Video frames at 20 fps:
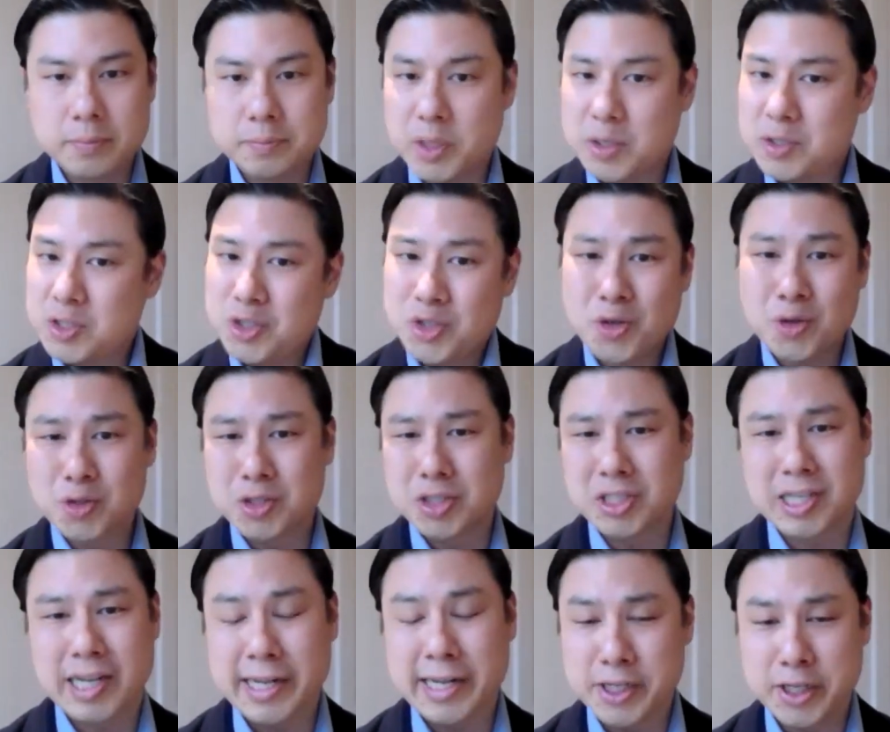because you're not
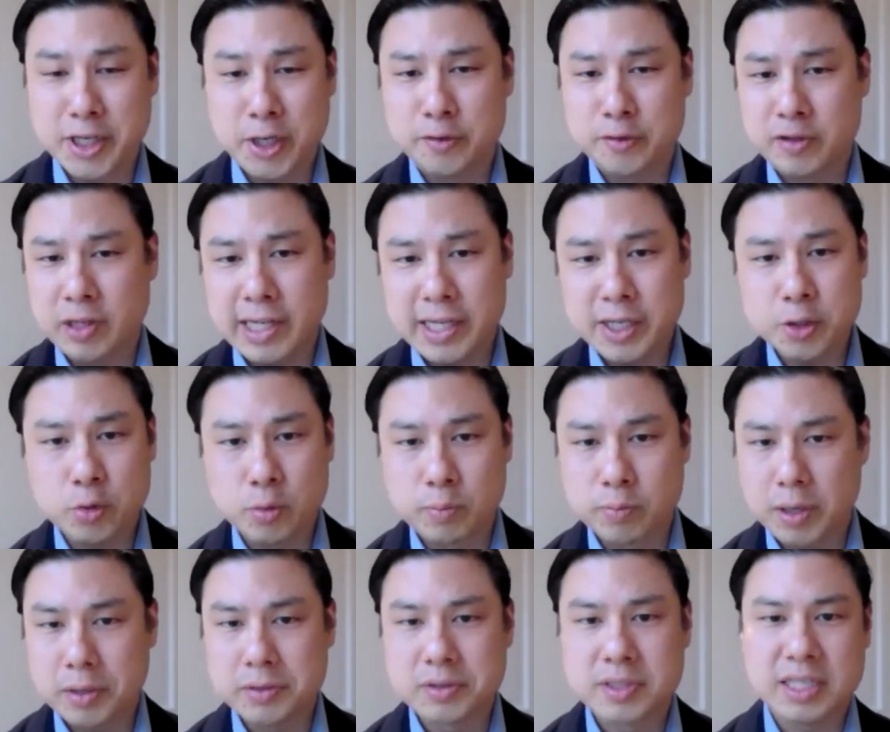just letting go of the legal
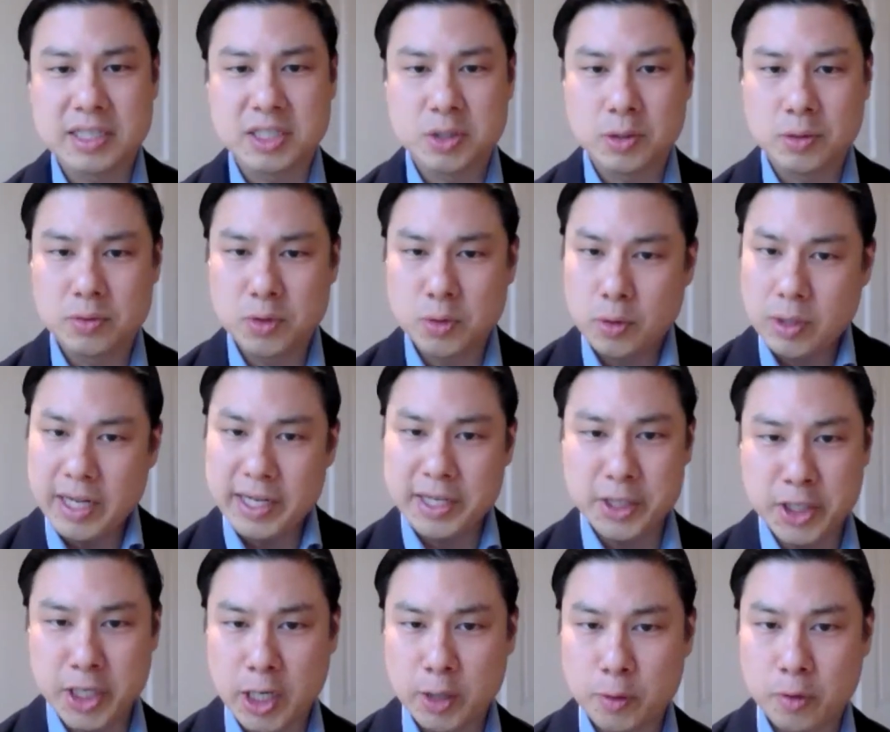process, you're letting
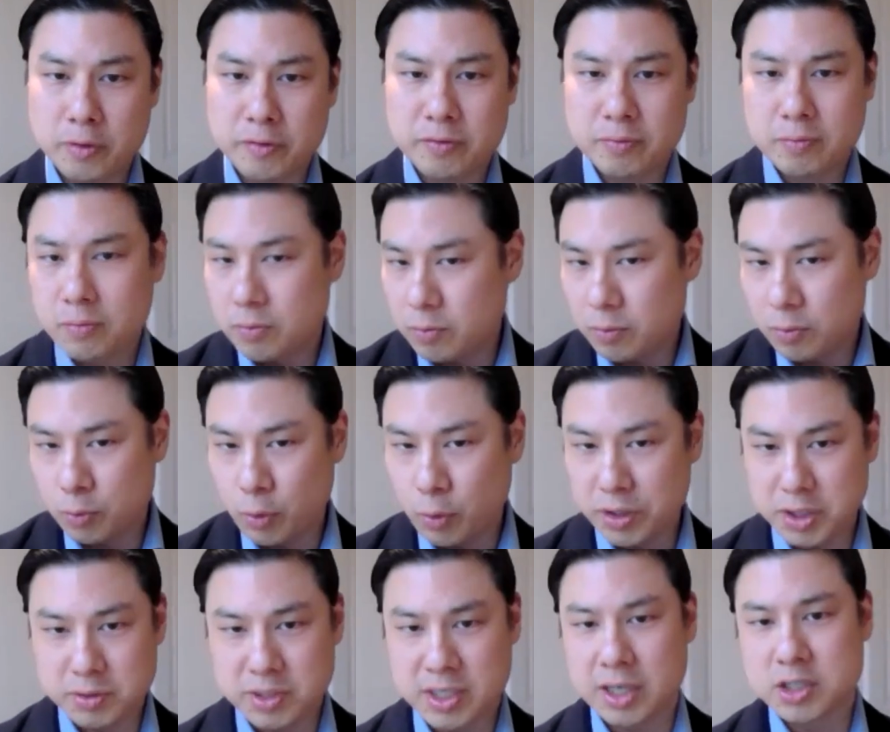go of what
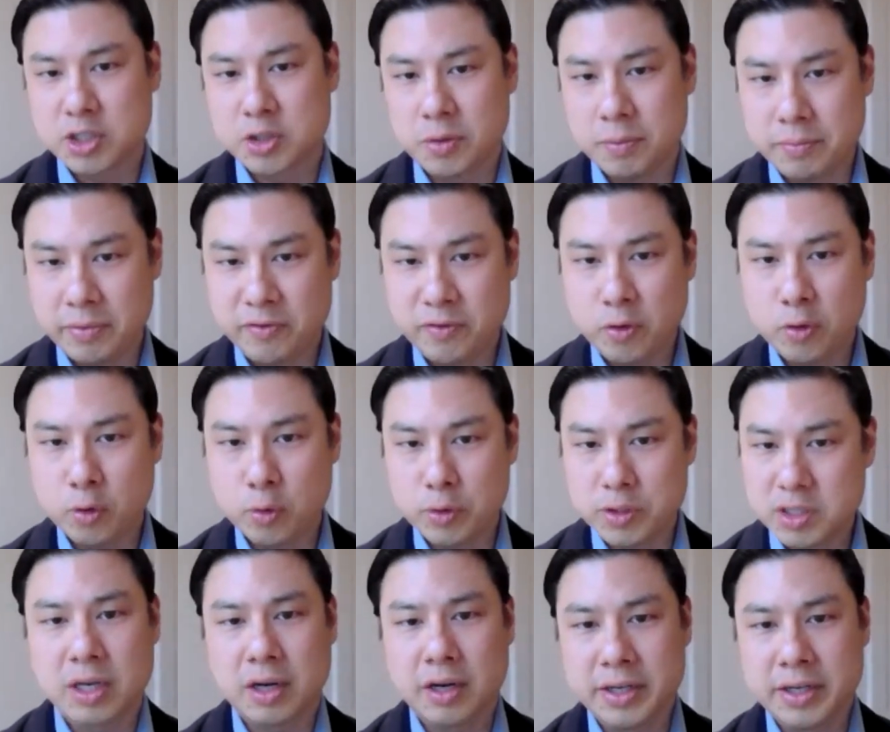you touched on before,
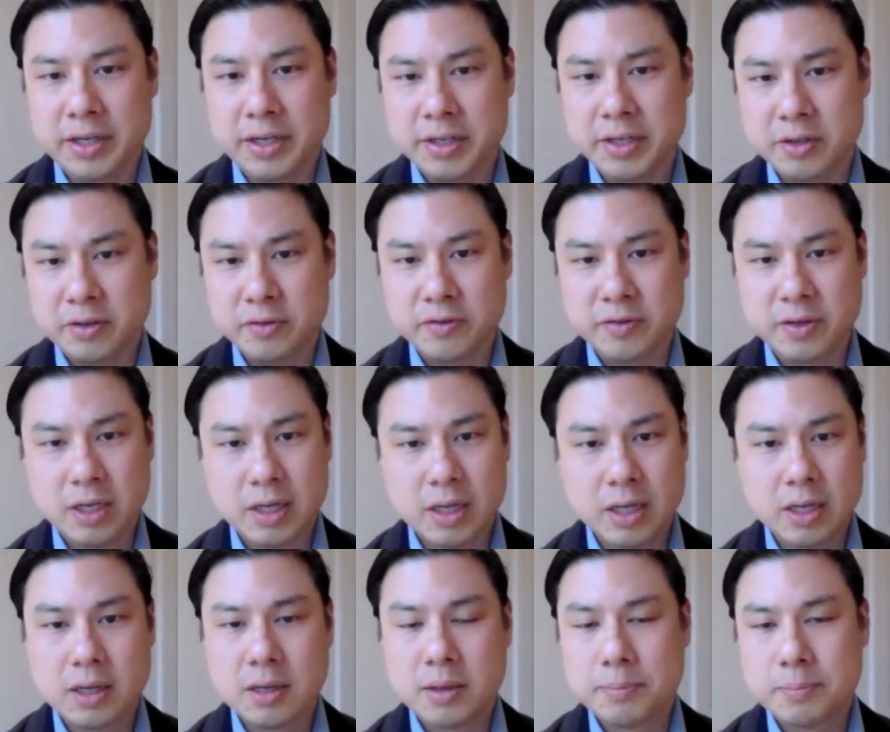which is the emotional
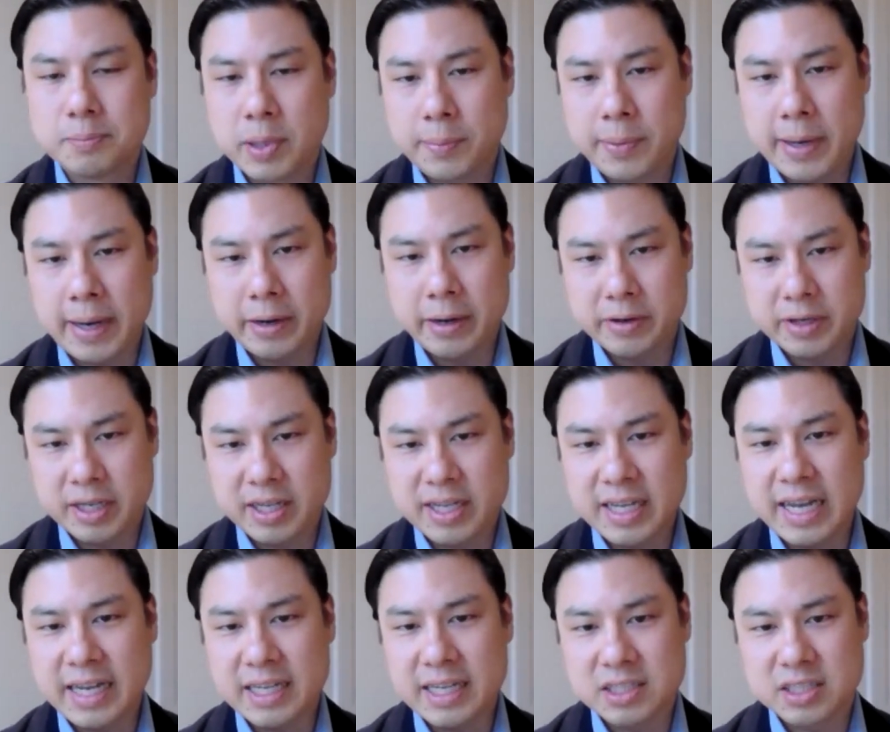side of
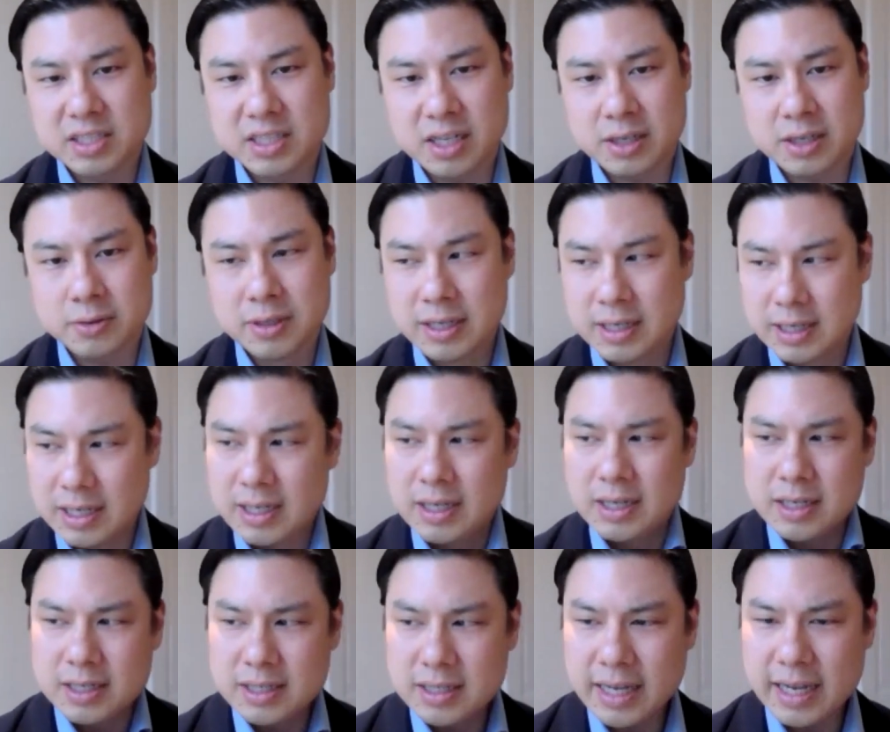preparing a case. So
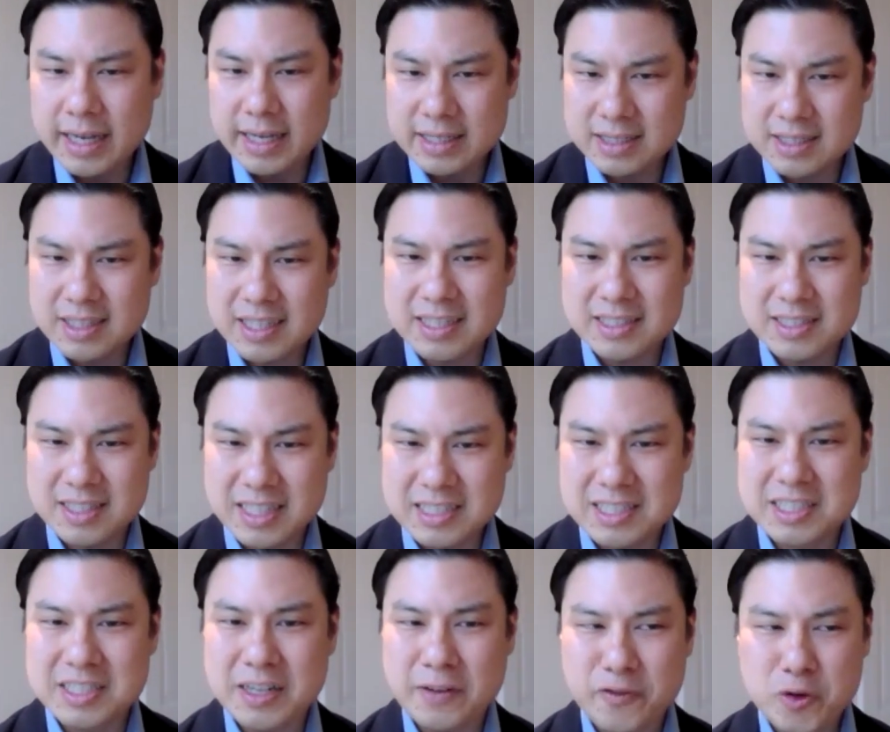yeah,
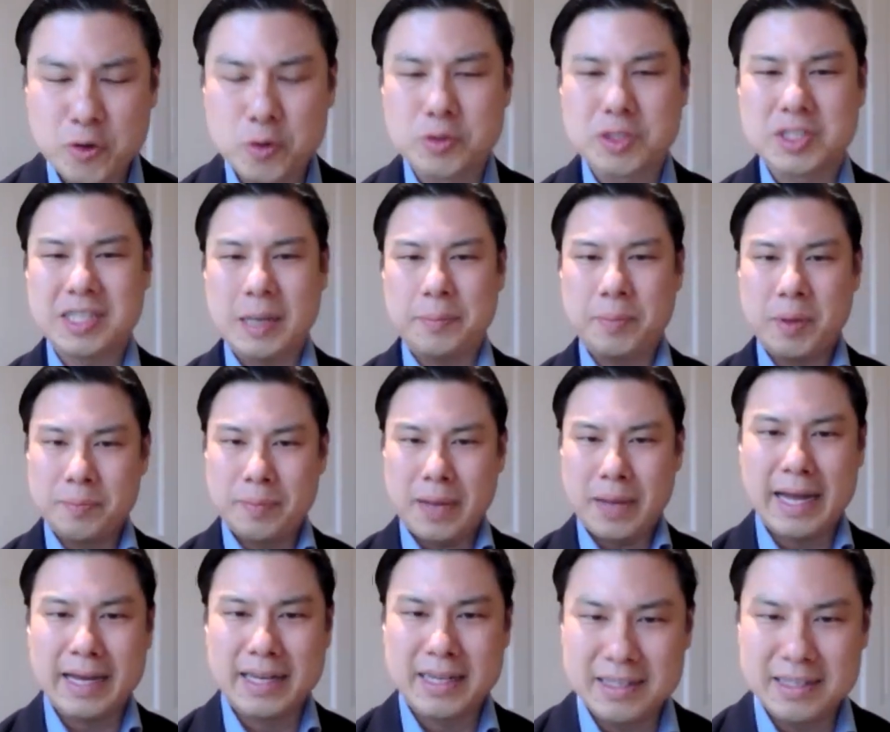it's difficult stepping
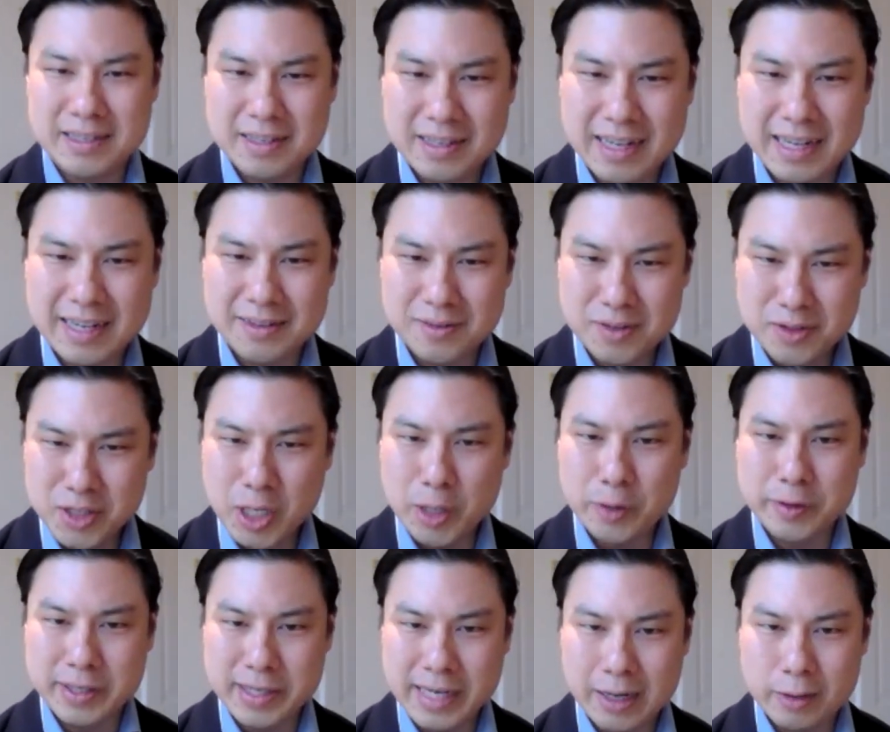back and
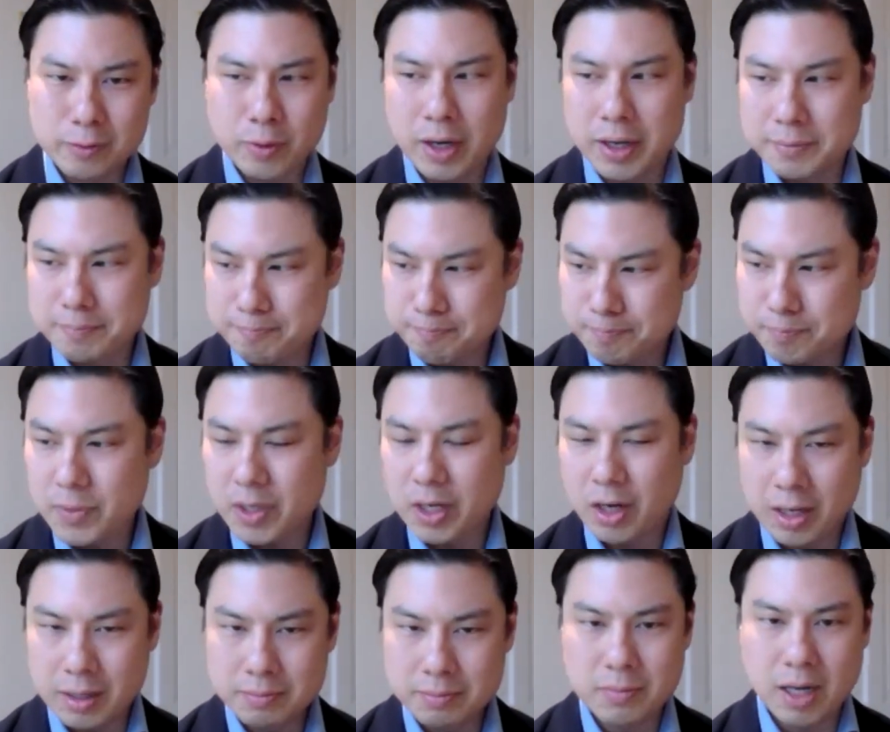knowing now, right,
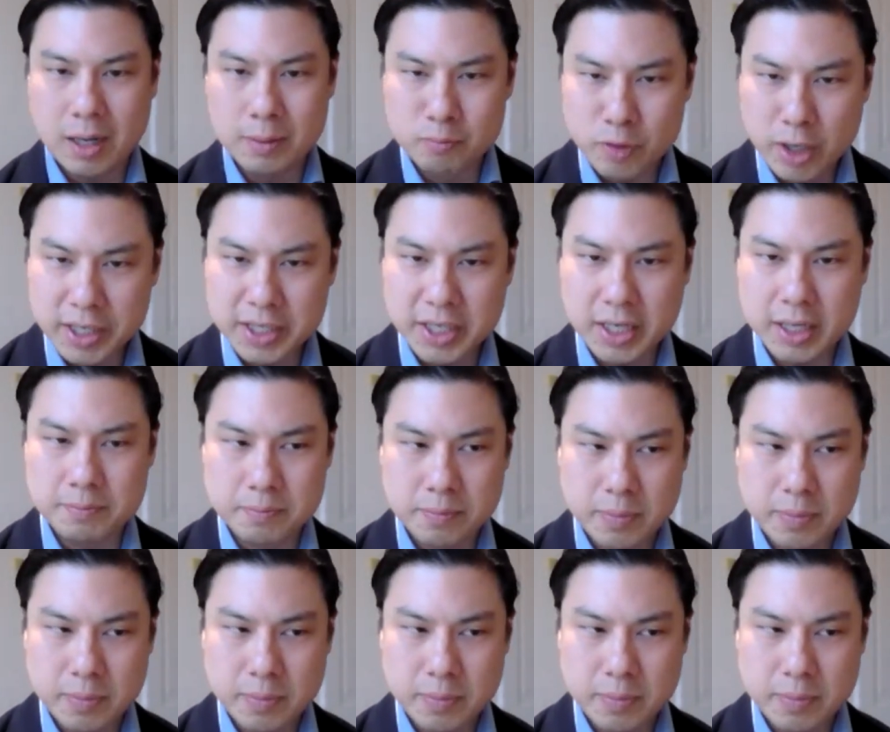I'm running a